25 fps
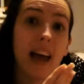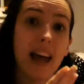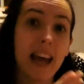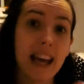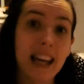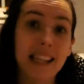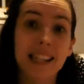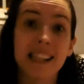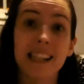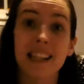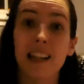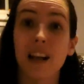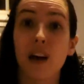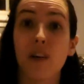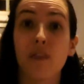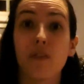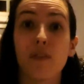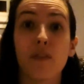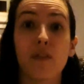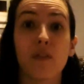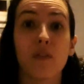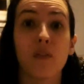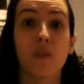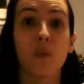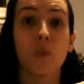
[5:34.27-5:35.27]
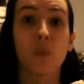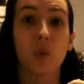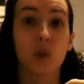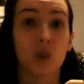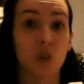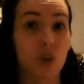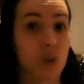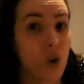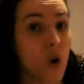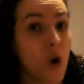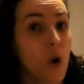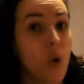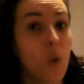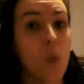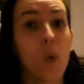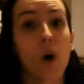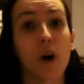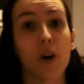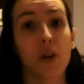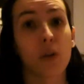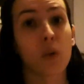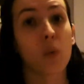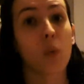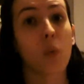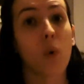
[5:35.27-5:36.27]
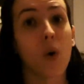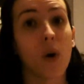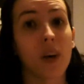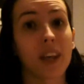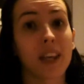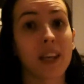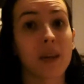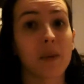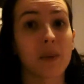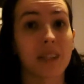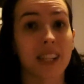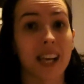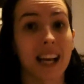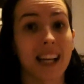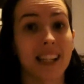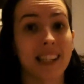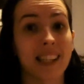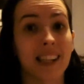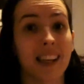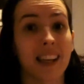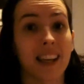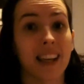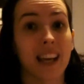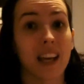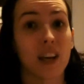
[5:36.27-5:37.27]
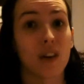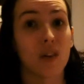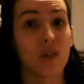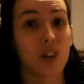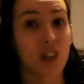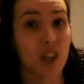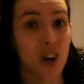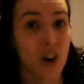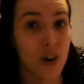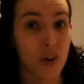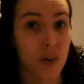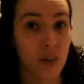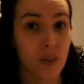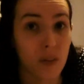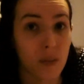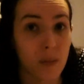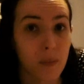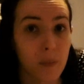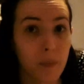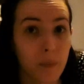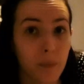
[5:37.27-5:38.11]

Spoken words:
his love was not worth what he was asking in return.